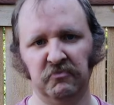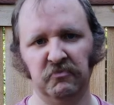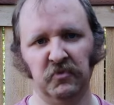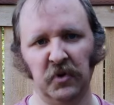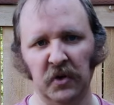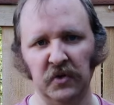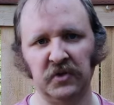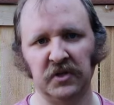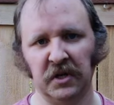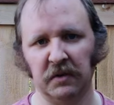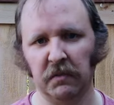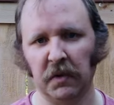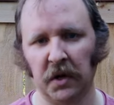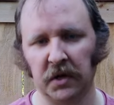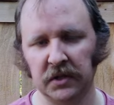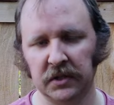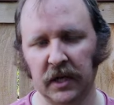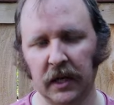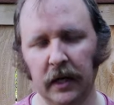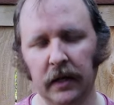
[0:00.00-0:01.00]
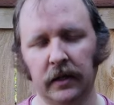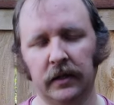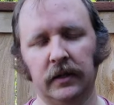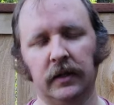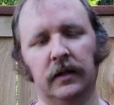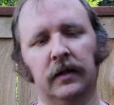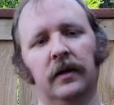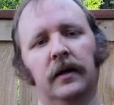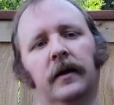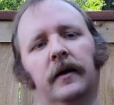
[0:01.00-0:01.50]
roasted malt
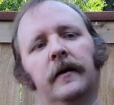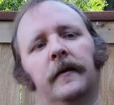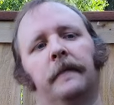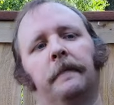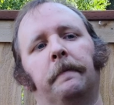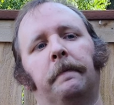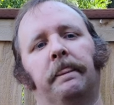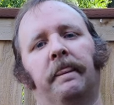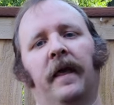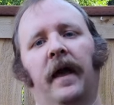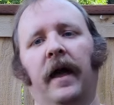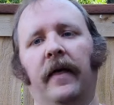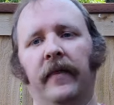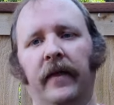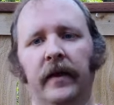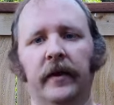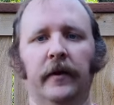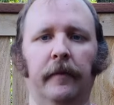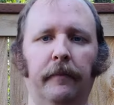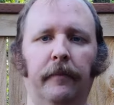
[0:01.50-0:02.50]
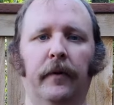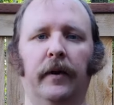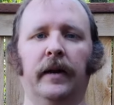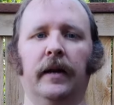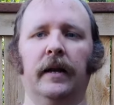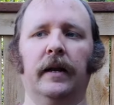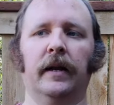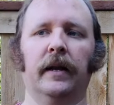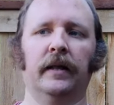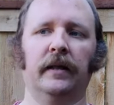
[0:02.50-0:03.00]
character, and then you're
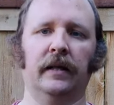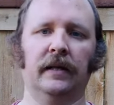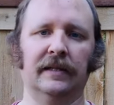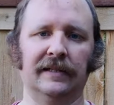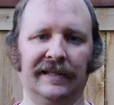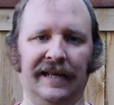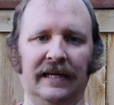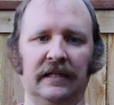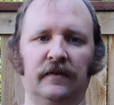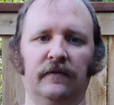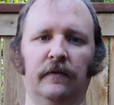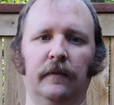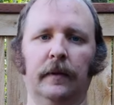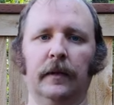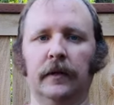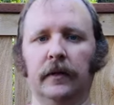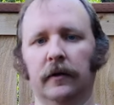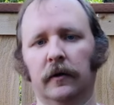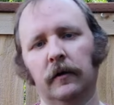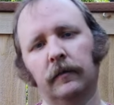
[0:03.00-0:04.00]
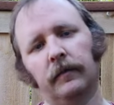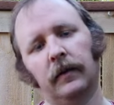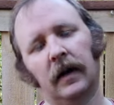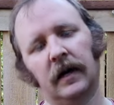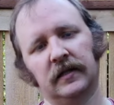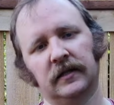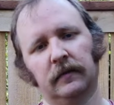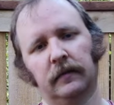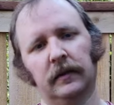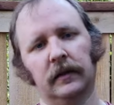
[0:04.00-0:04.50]
bringing in these less familiar or
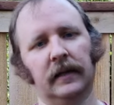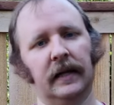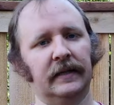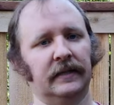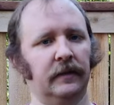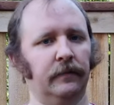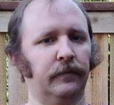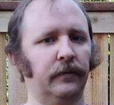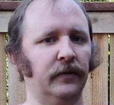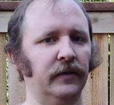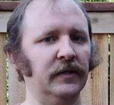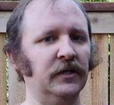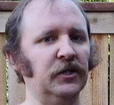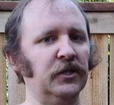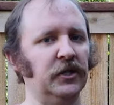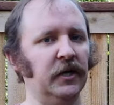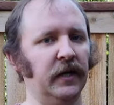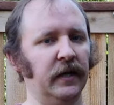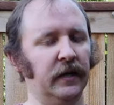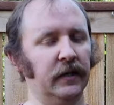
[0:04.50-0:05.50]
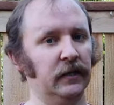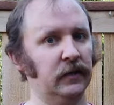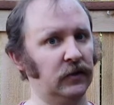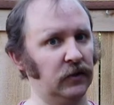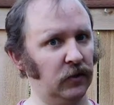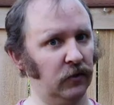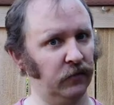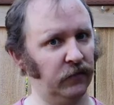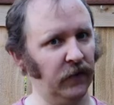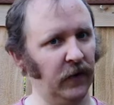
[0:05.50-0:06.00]
possibly less appreciated
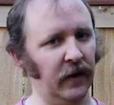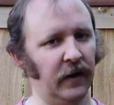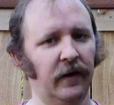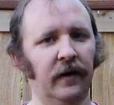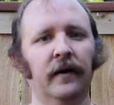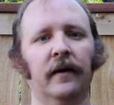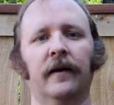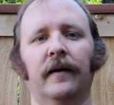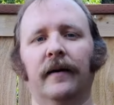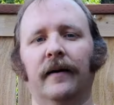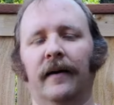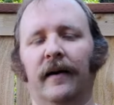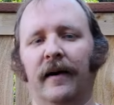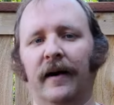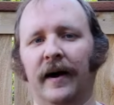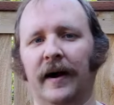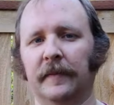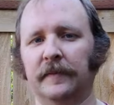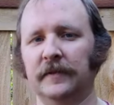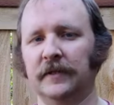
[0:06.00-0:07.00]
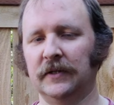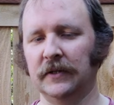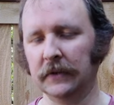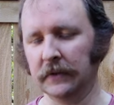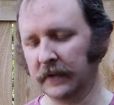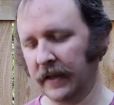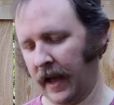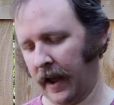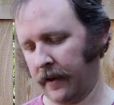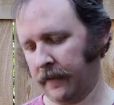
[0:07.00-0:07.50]
so far hops
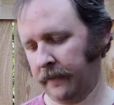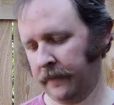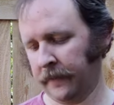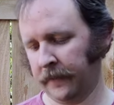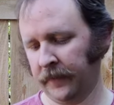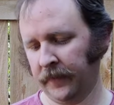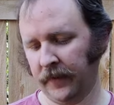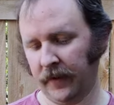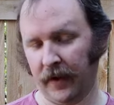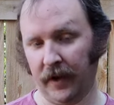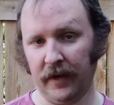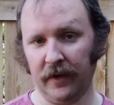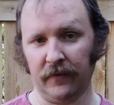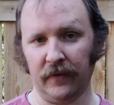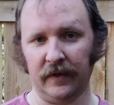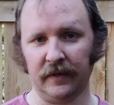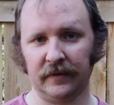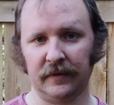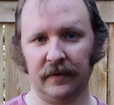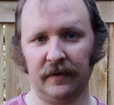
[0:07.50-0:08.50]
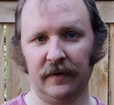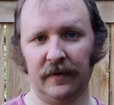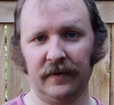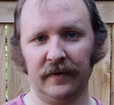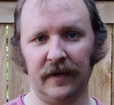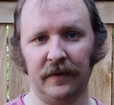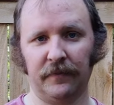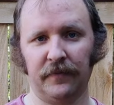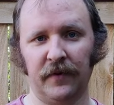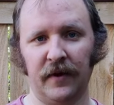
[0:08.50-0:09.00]
to that. Anyways, all
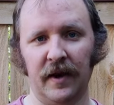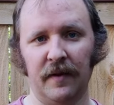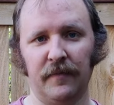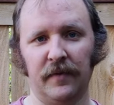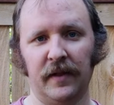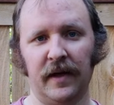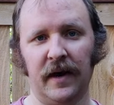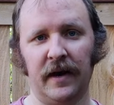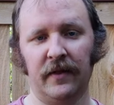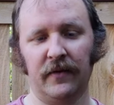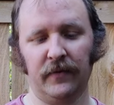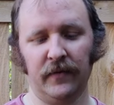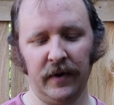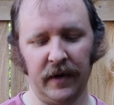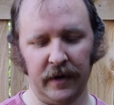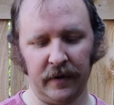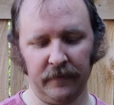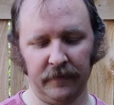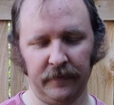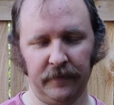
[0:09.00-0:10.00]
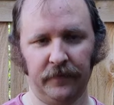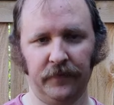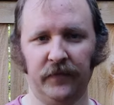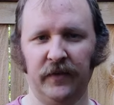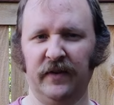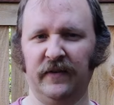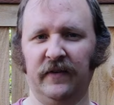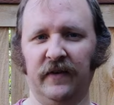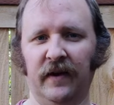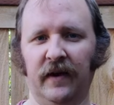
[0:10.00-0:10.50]
that preamble out of the way,
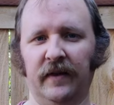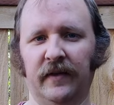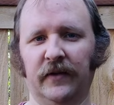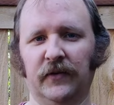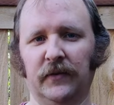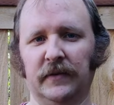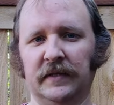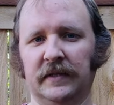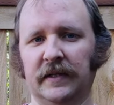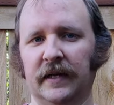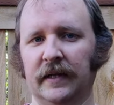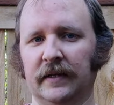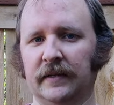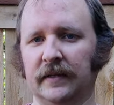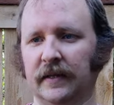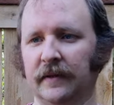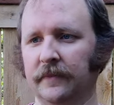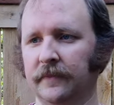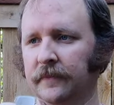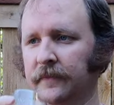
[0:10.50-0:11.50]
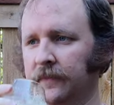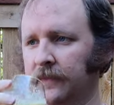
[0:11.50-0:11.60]
let's see how this one stands up.